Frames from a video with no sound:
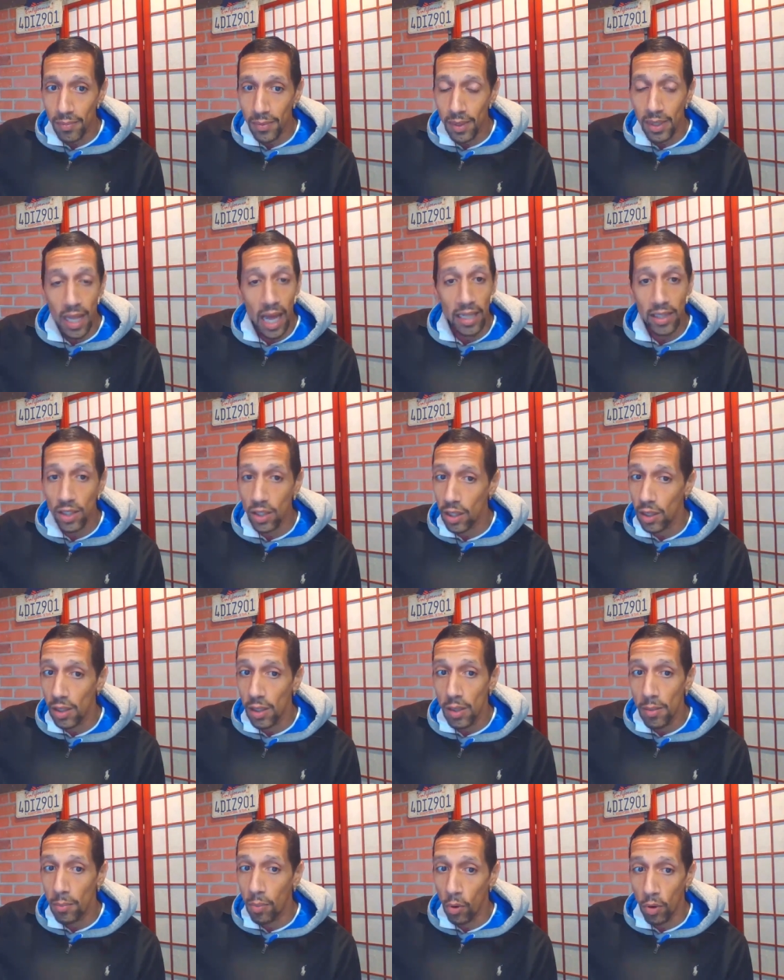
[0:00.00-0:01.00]
not the
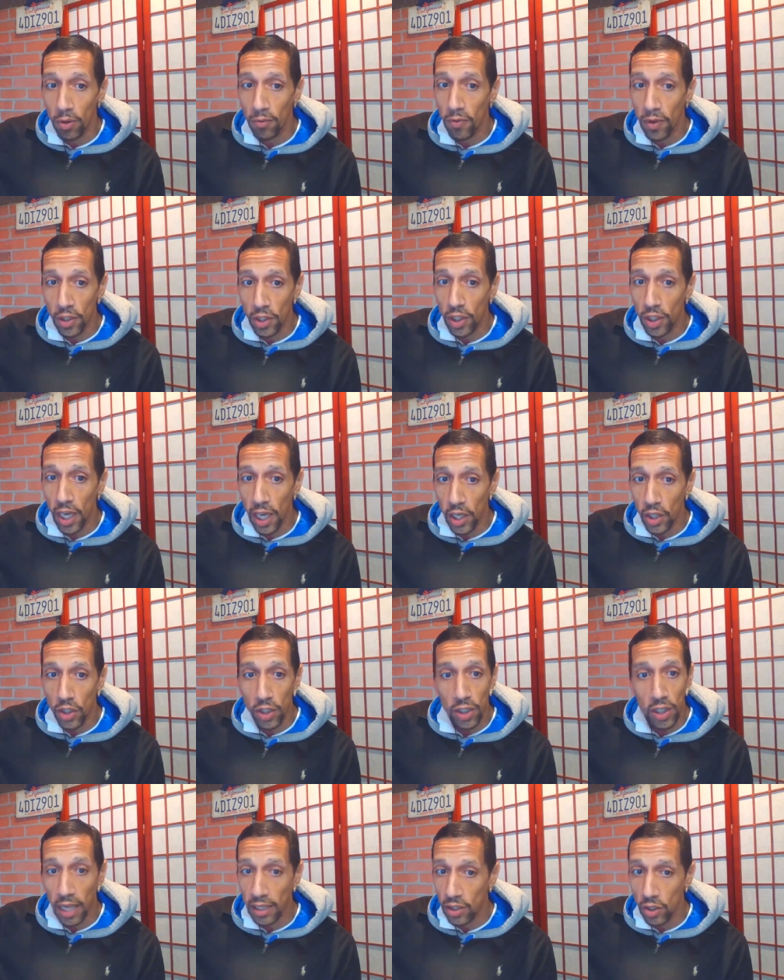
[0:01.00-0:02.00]
Board of Education,
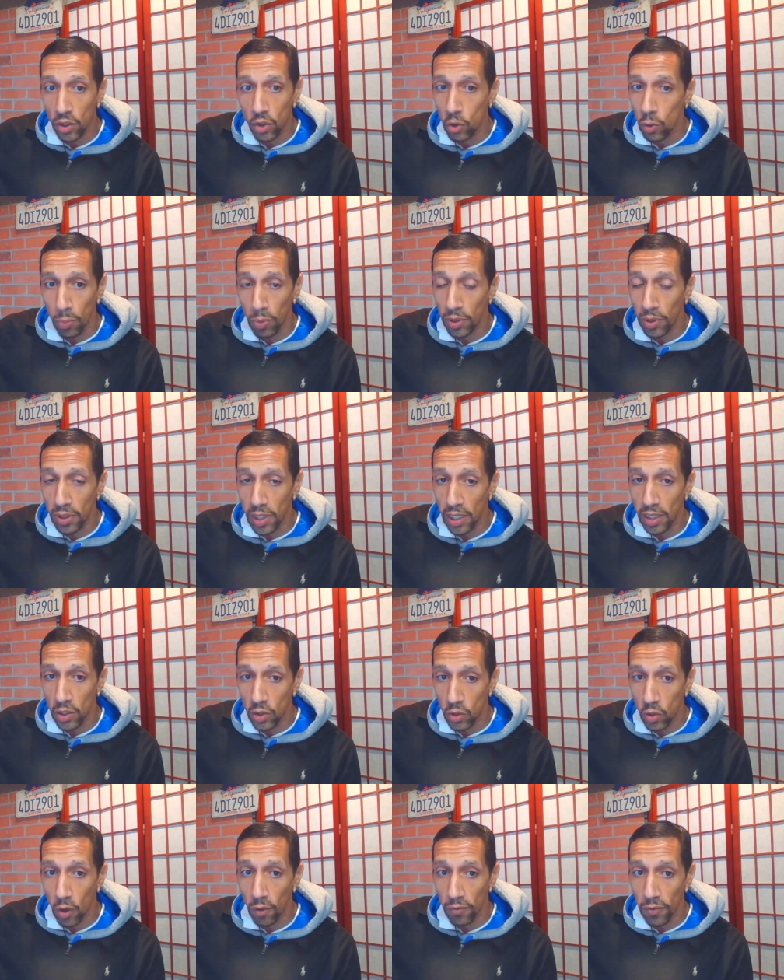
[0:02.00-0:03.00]
not the
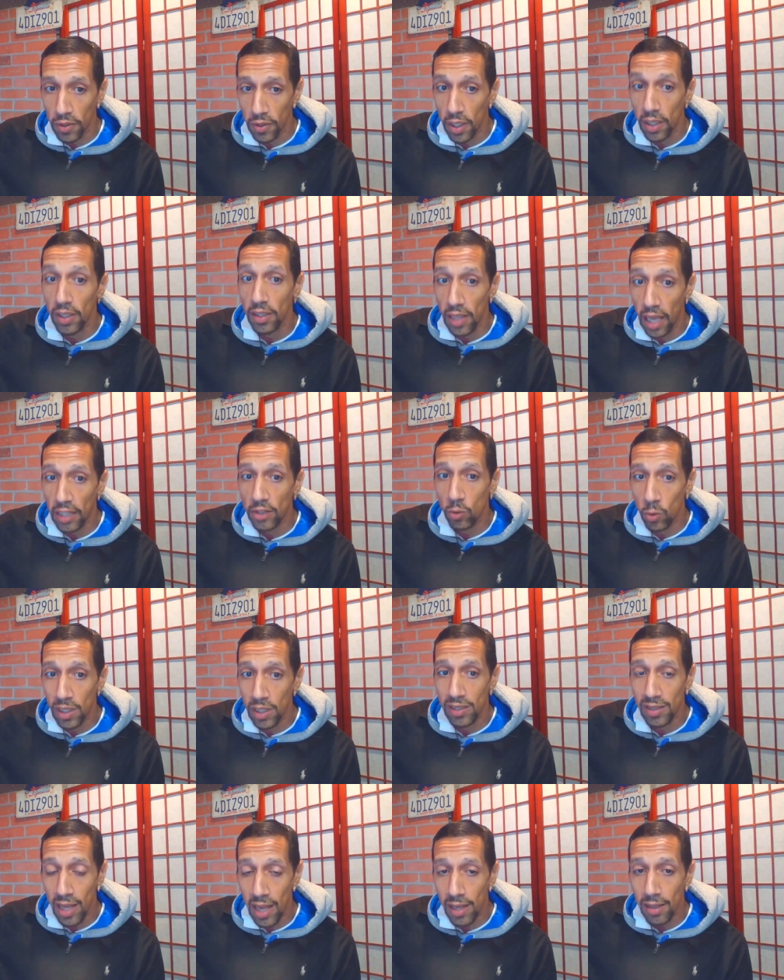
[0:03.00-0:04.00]
superintendent's office. That's what he
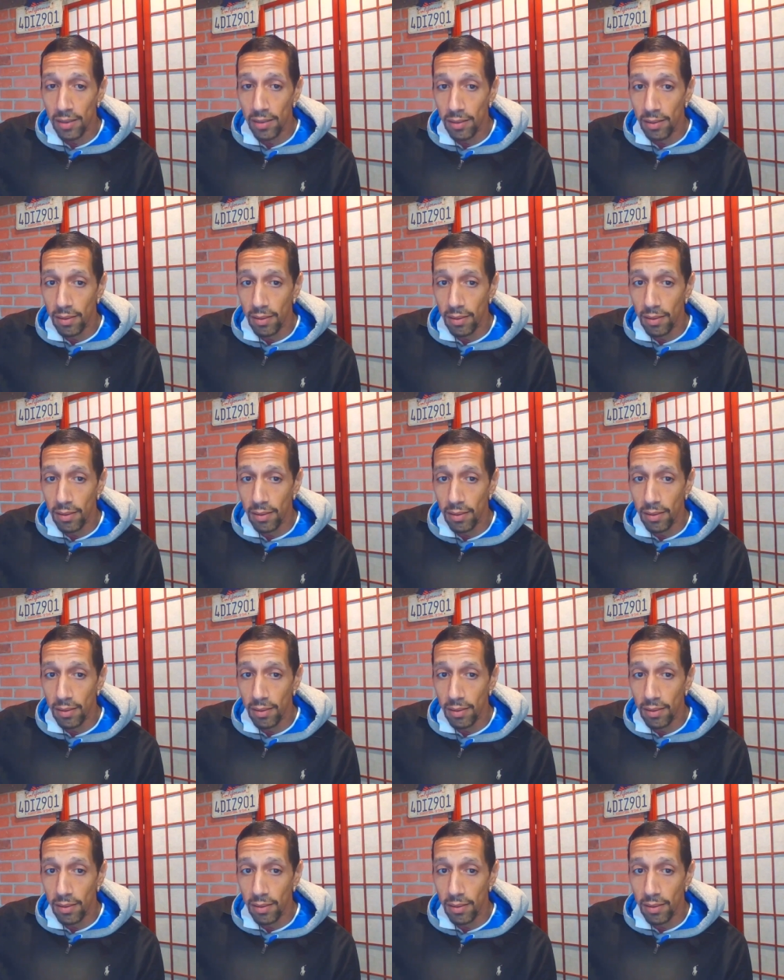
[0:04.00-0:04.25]
said